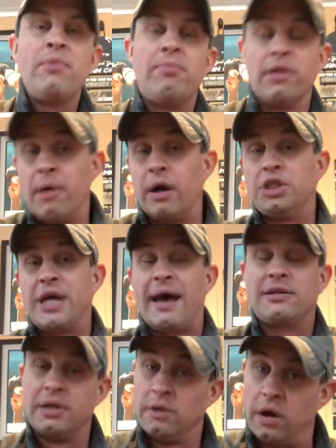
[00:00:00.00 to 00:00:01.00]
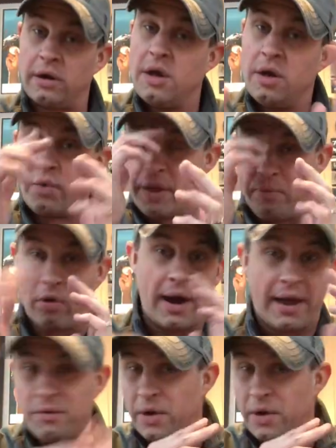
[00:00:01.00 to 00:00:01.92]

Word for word: But Lamar Jackson, look, we pray,